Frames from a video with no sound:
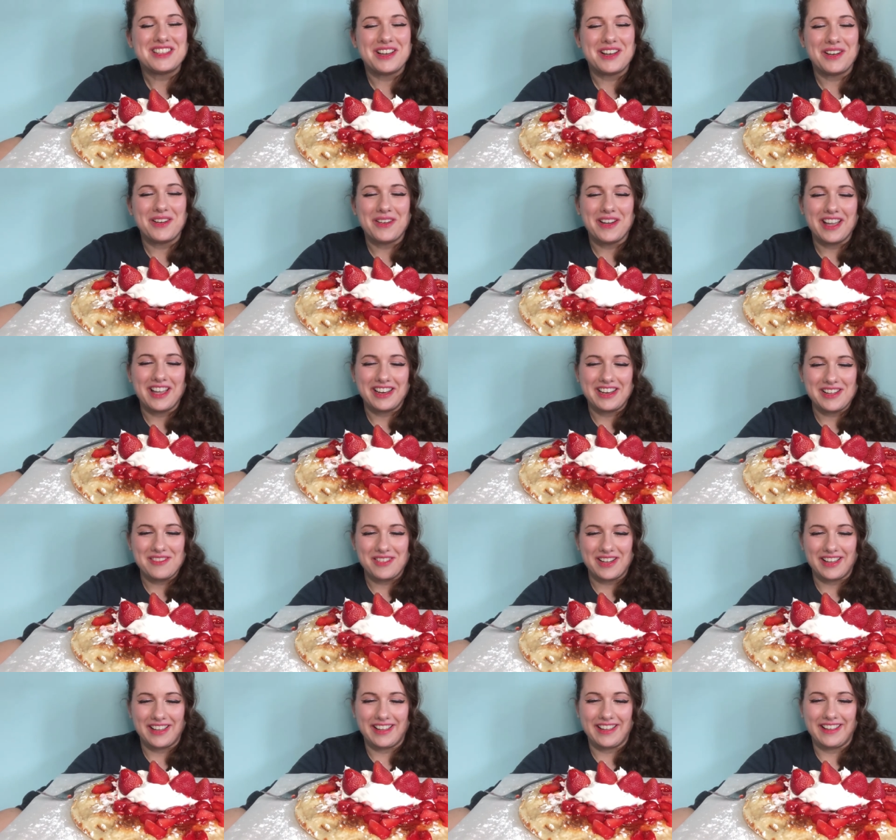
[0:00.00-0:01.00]
so
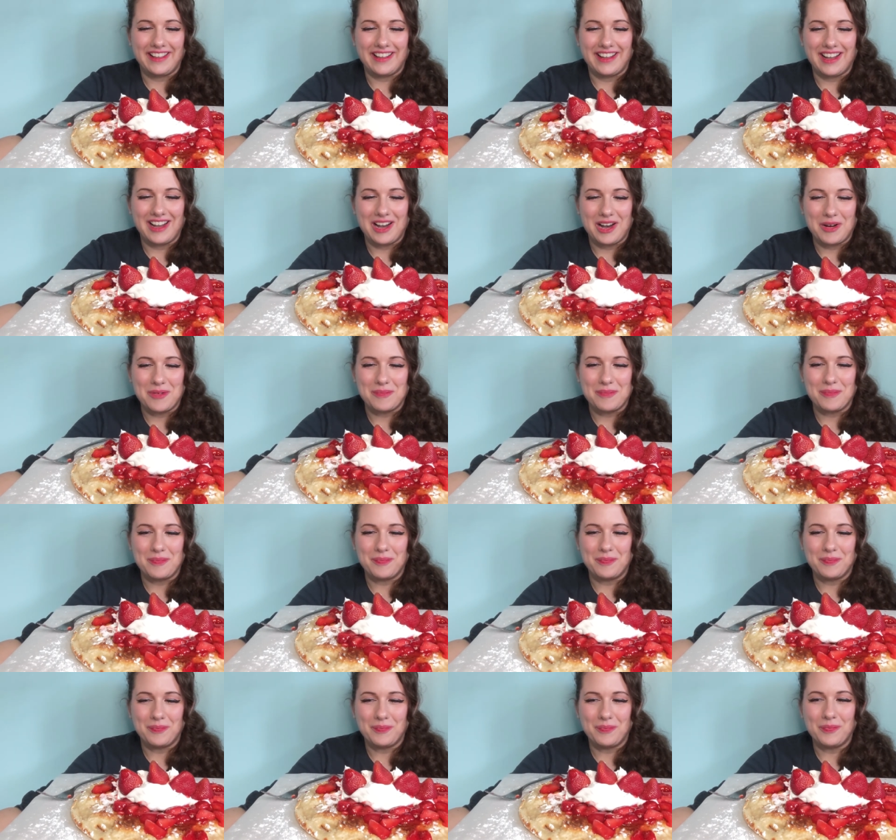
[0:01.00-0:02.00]
anyway,
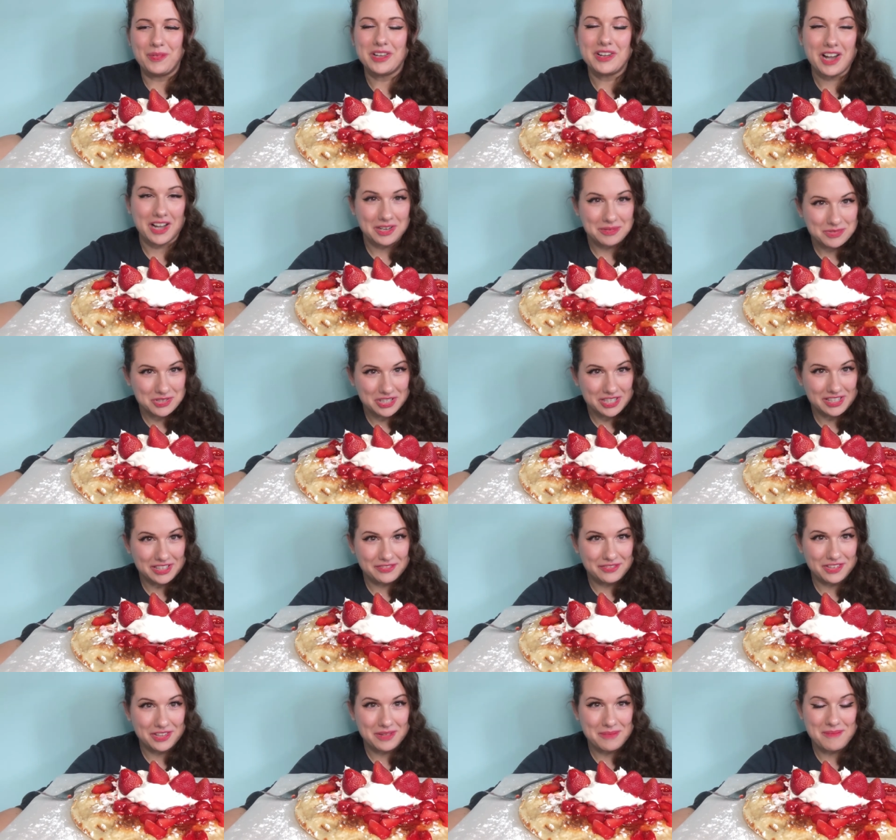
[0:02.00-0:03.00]
um, we got him
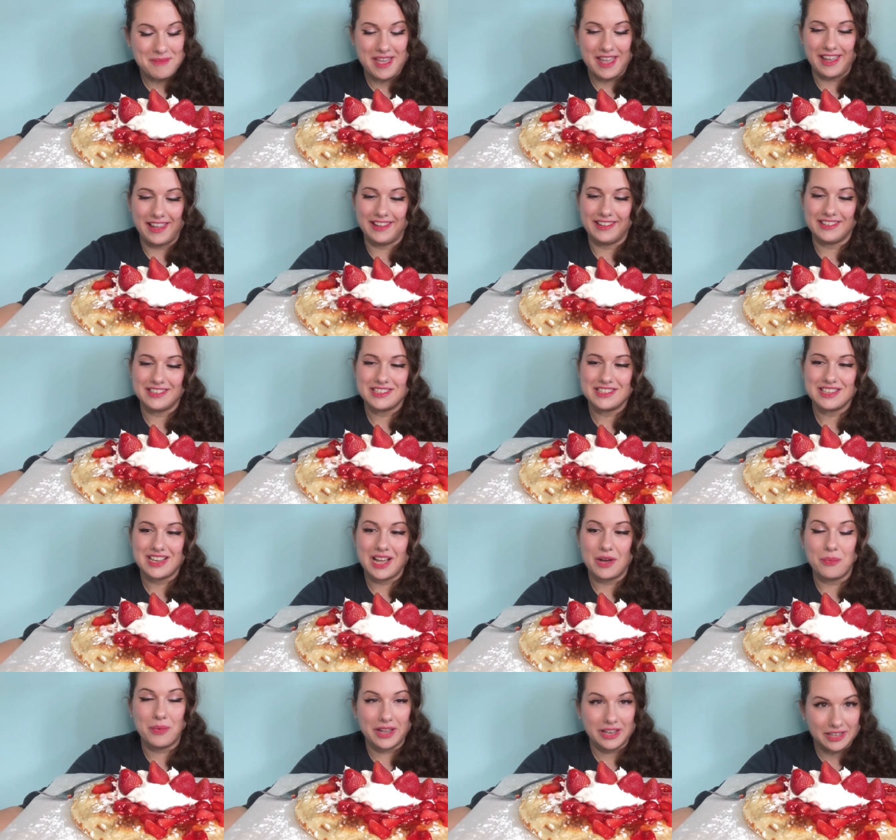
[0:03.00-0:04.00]
treated for the mange.
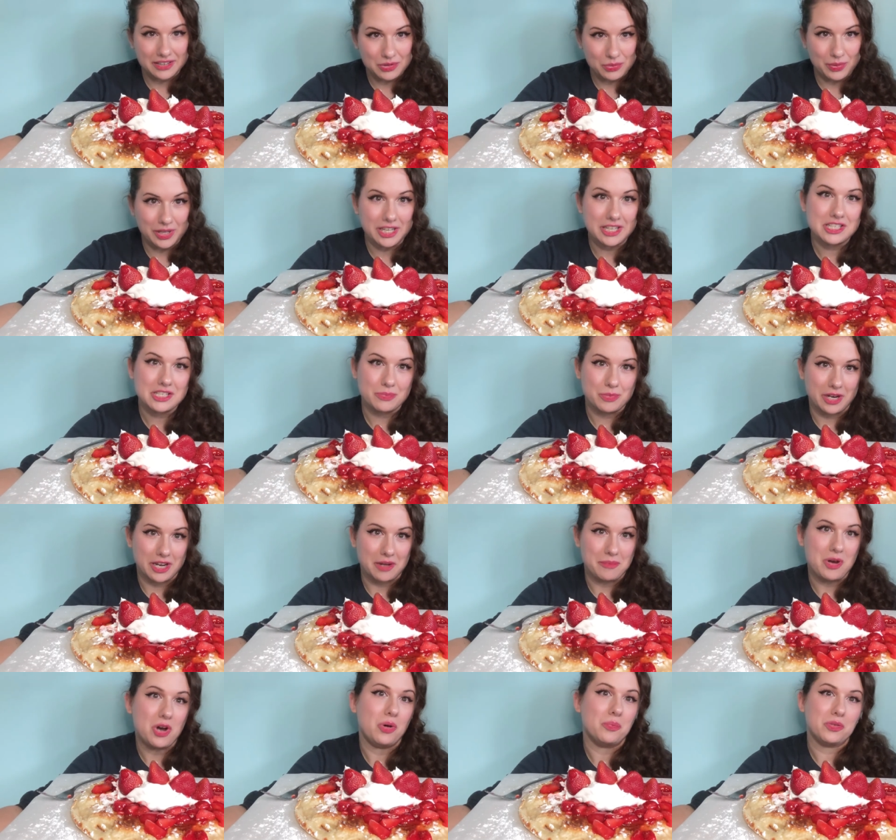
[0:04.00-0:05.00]
I waited a week to bring
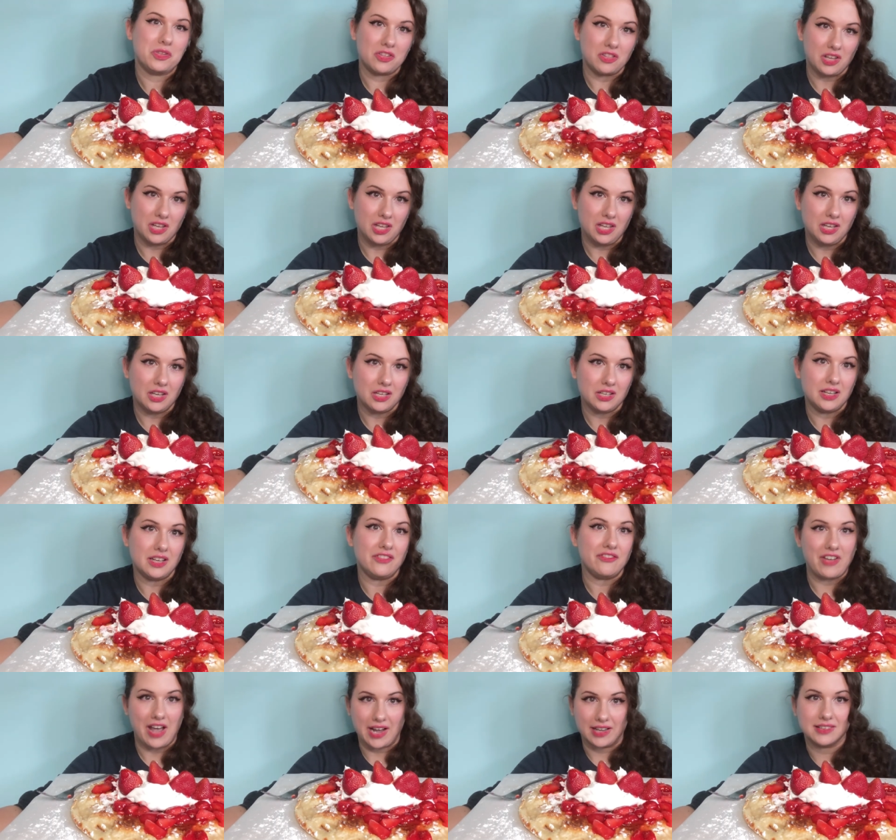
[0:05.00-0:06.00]
him home so that he could
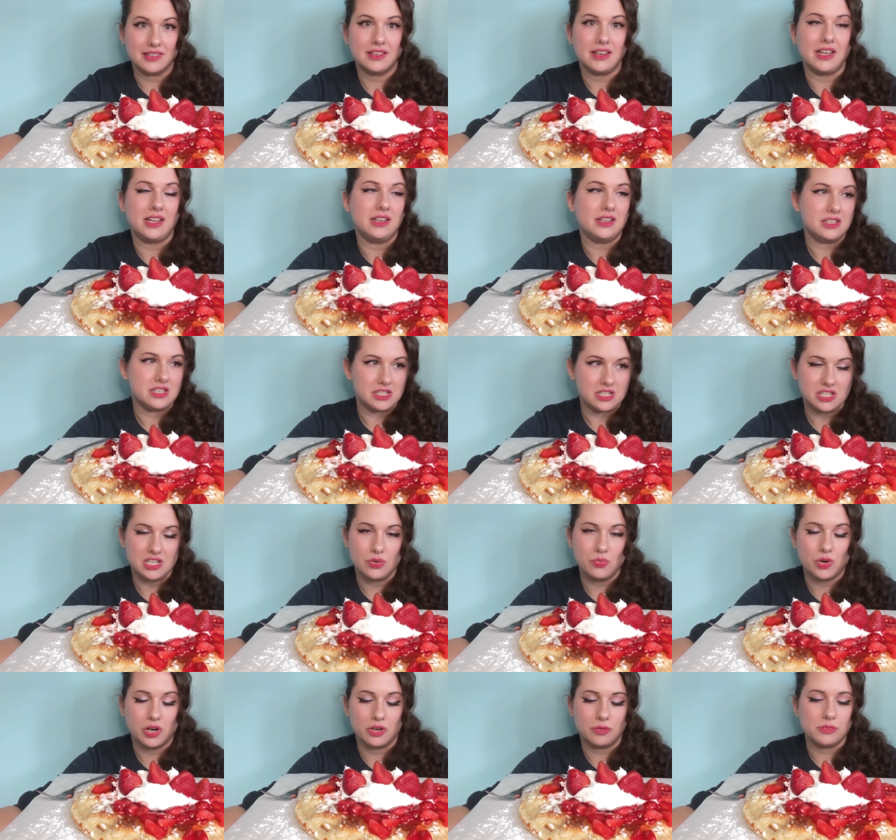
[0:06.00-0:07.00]
get vaccinated and
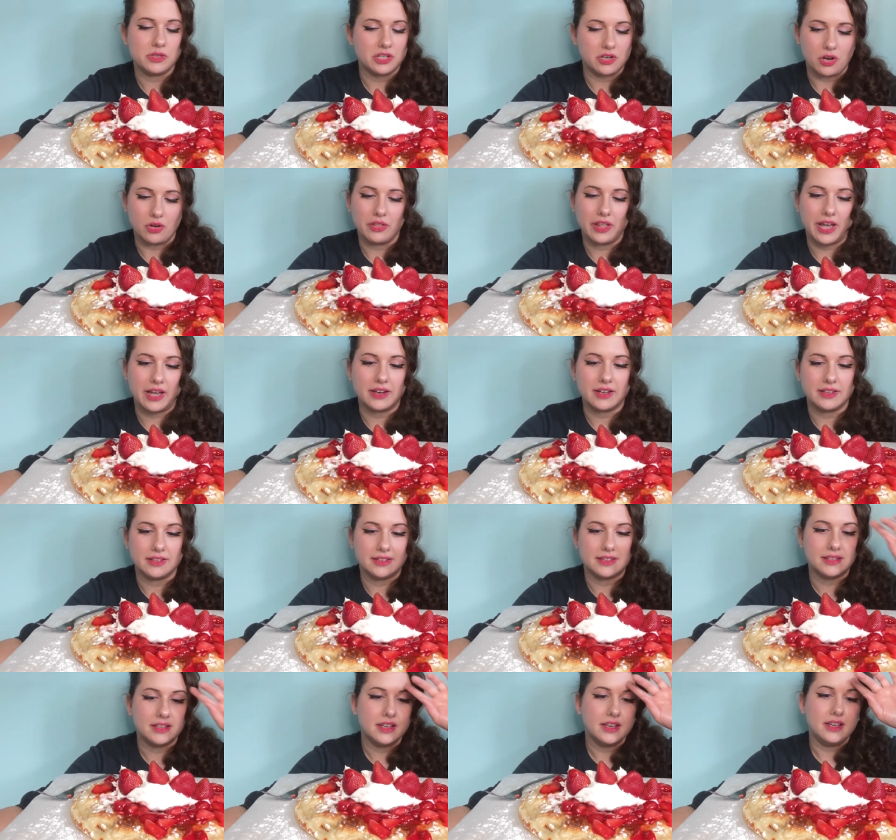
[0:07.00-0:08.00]
dewormed and all that
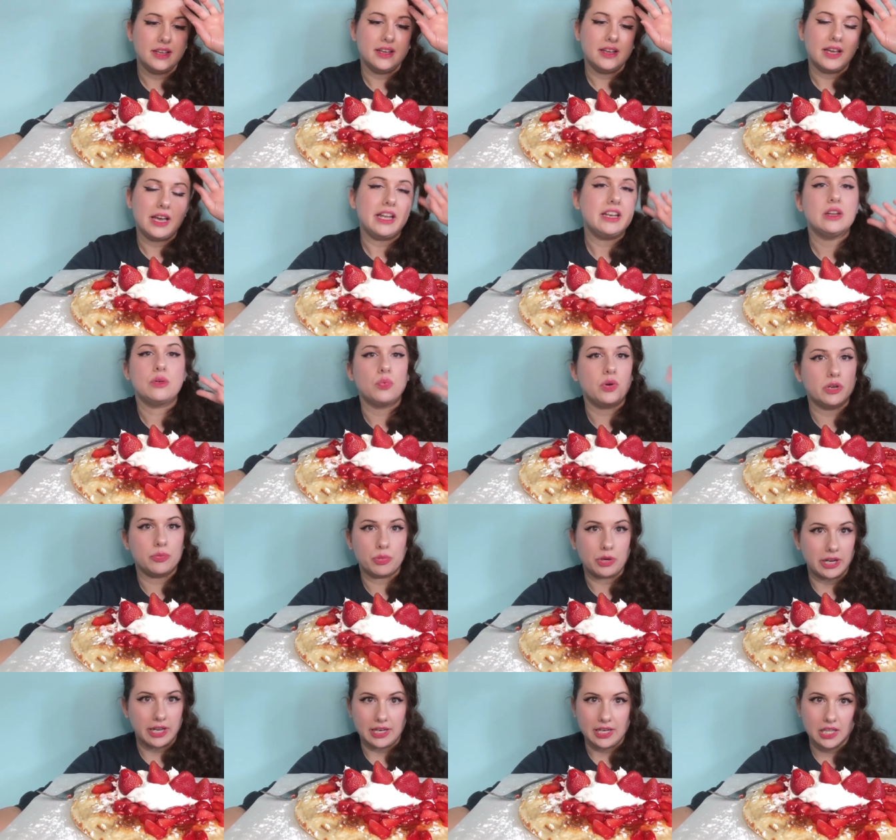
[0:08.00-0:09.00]
because I didn't want
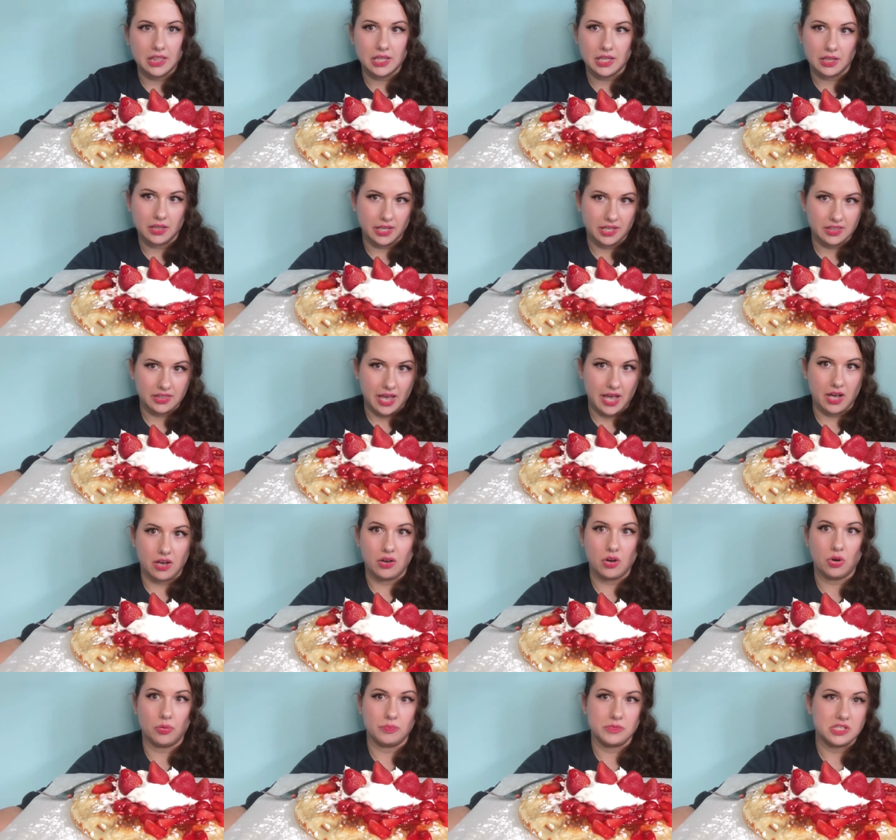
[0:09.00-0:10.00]
to bring anything like that
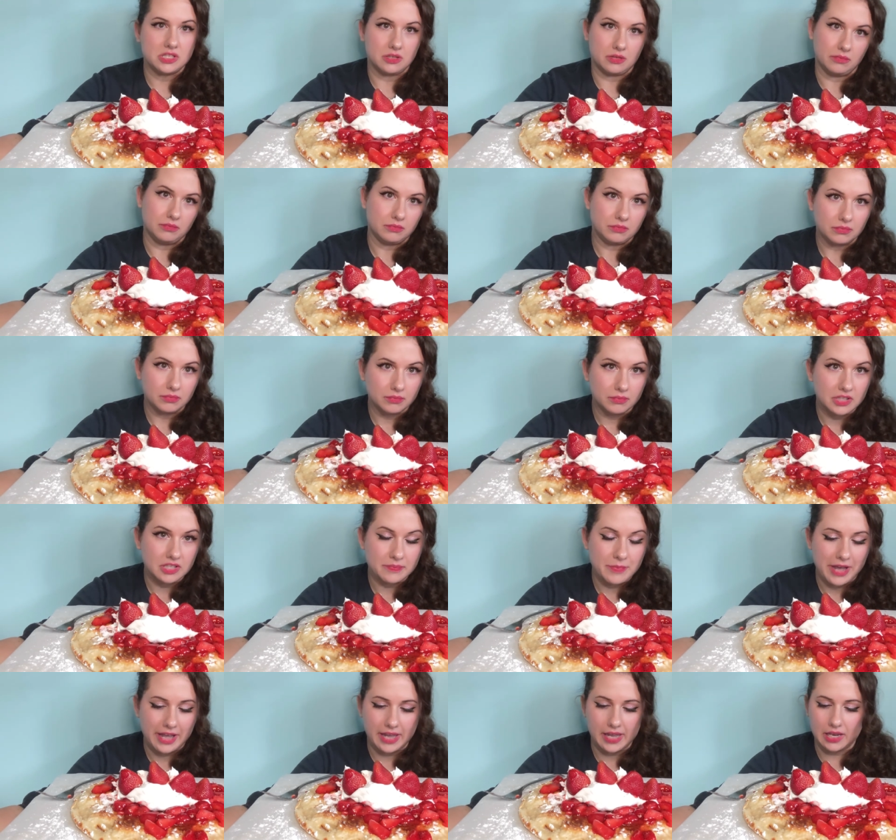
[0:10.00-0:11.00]
home to
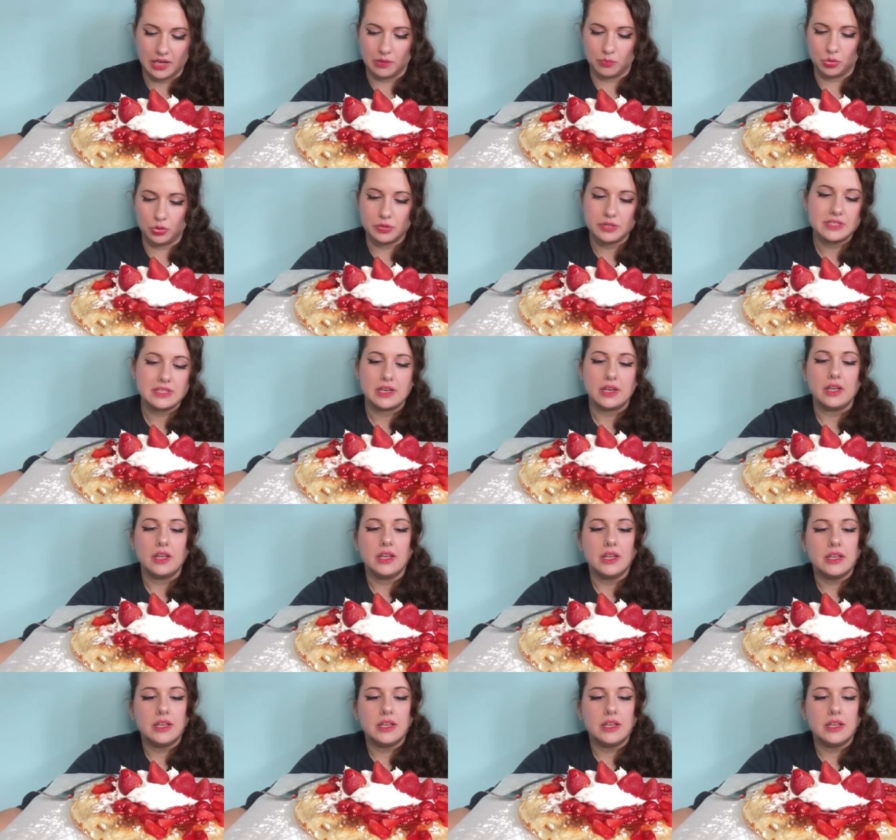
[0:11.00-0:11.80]
to my animals.